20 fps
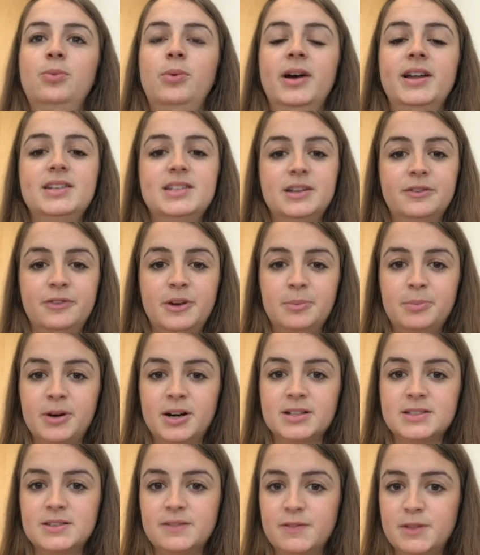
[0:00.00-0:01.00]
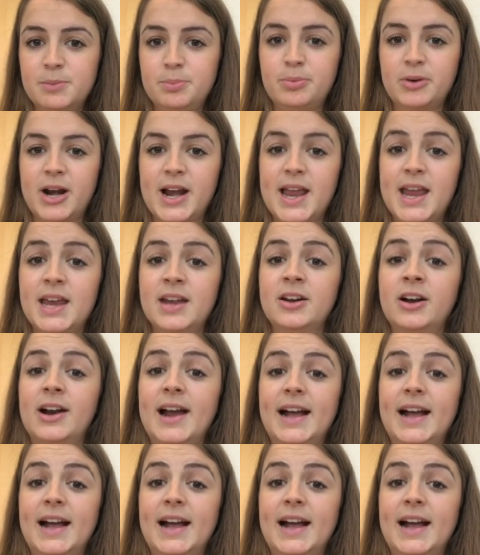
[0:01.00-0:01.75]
what different parts of the brain are